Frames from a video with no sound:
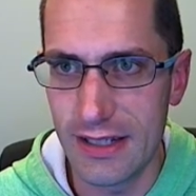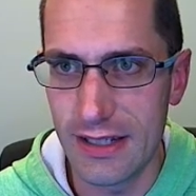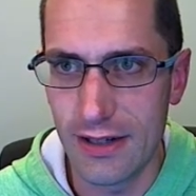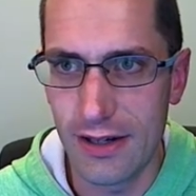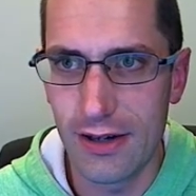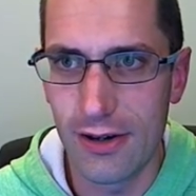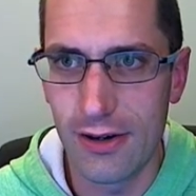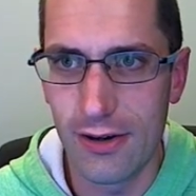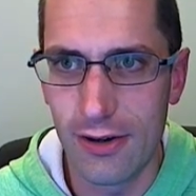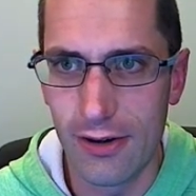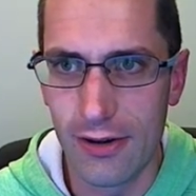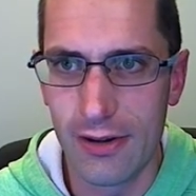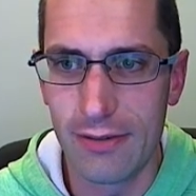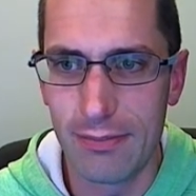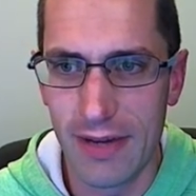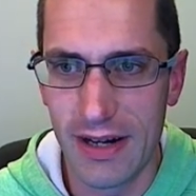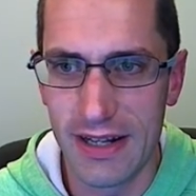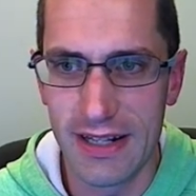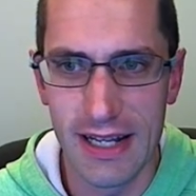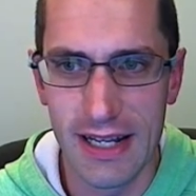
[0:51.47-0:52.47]
Oh,
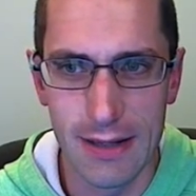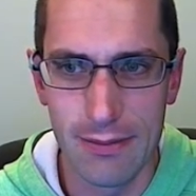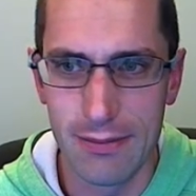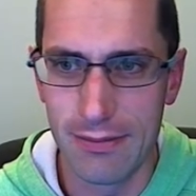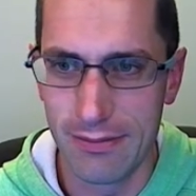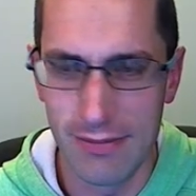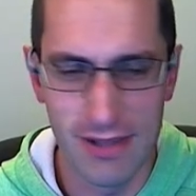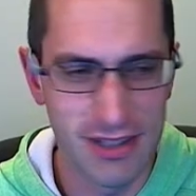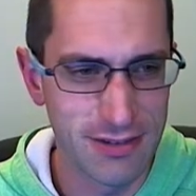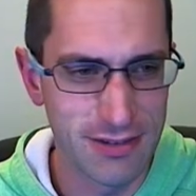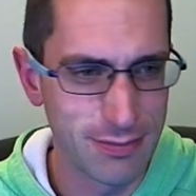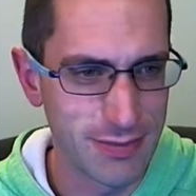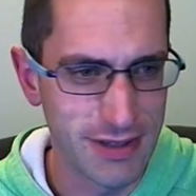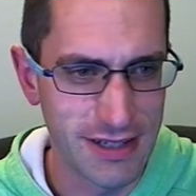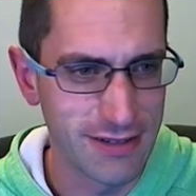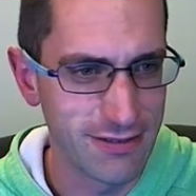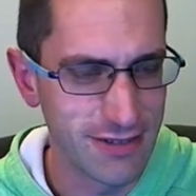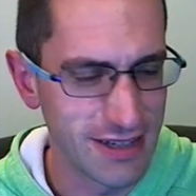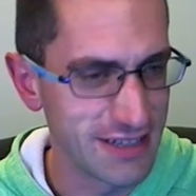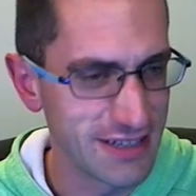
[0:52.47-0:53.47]
my name must be
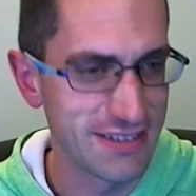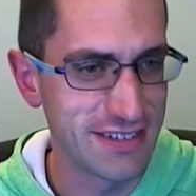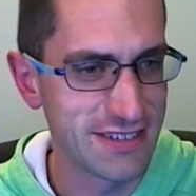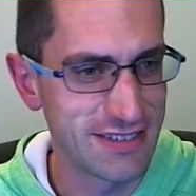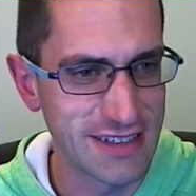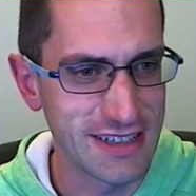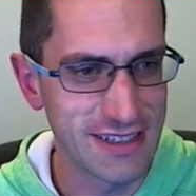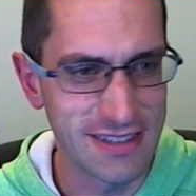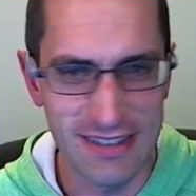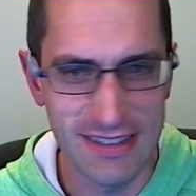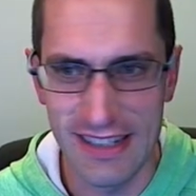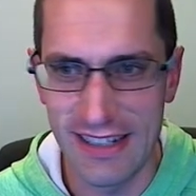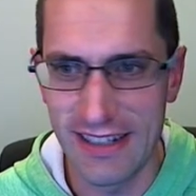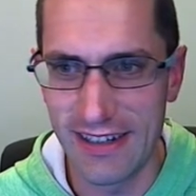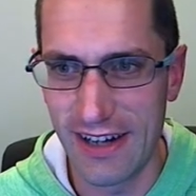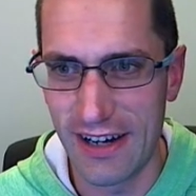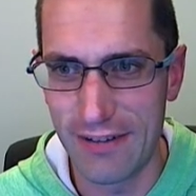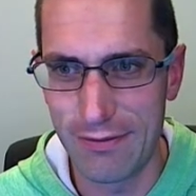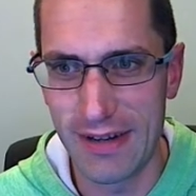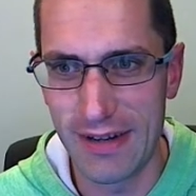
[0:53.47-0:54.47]
really distinct here.
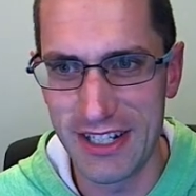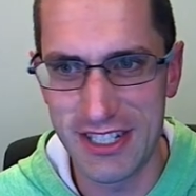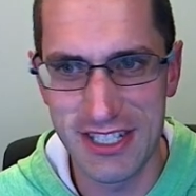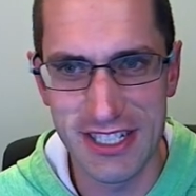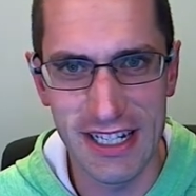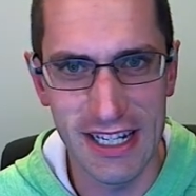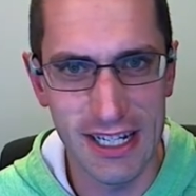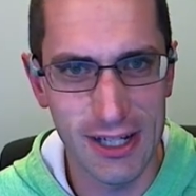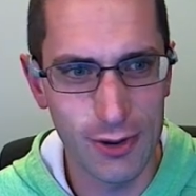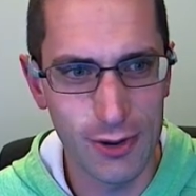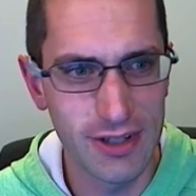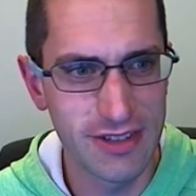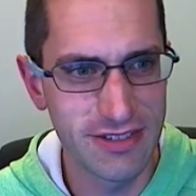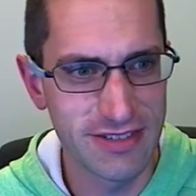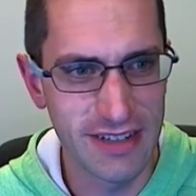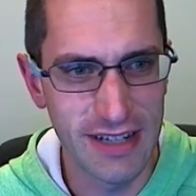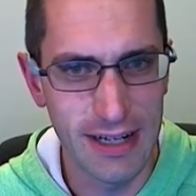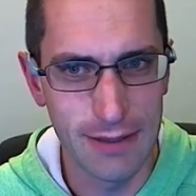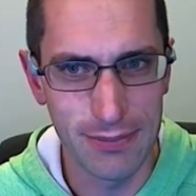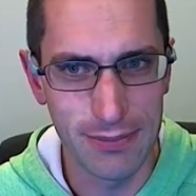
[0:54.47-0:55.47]
I've managed to get
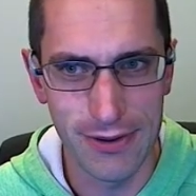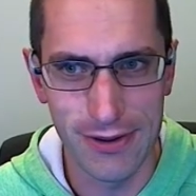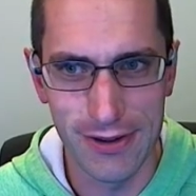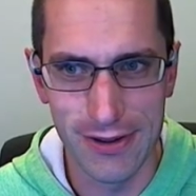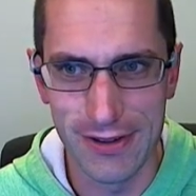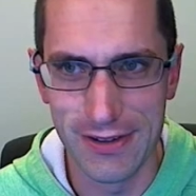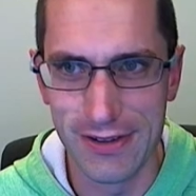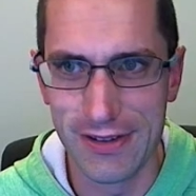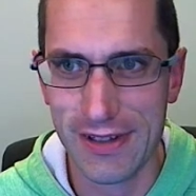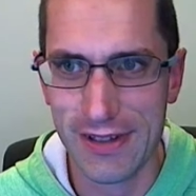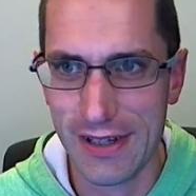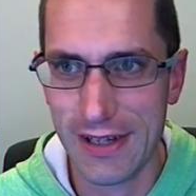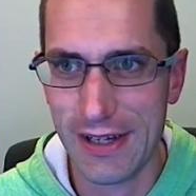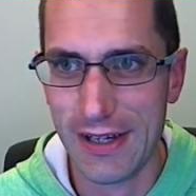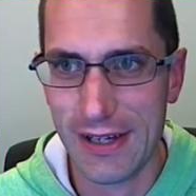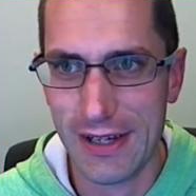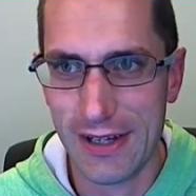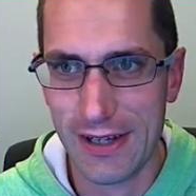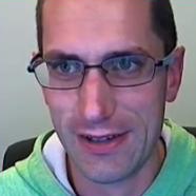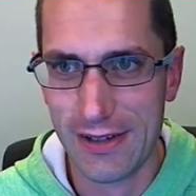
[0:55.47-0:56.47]
quidsup on
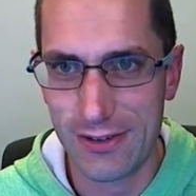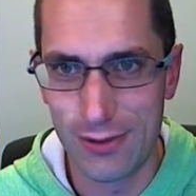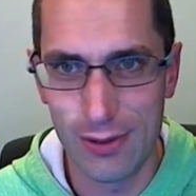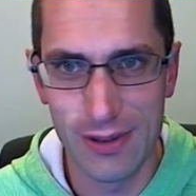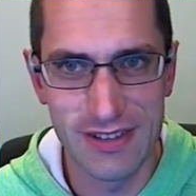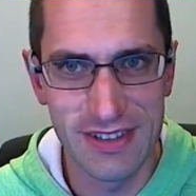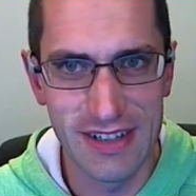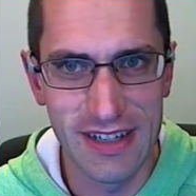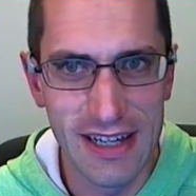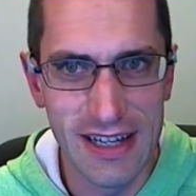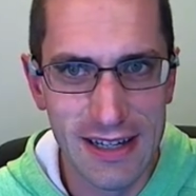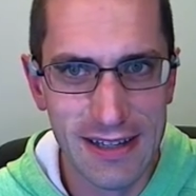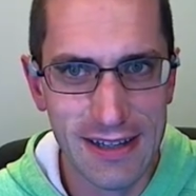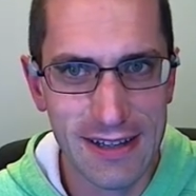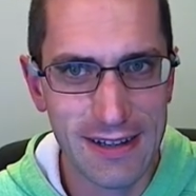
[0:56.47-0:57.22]
Twitter,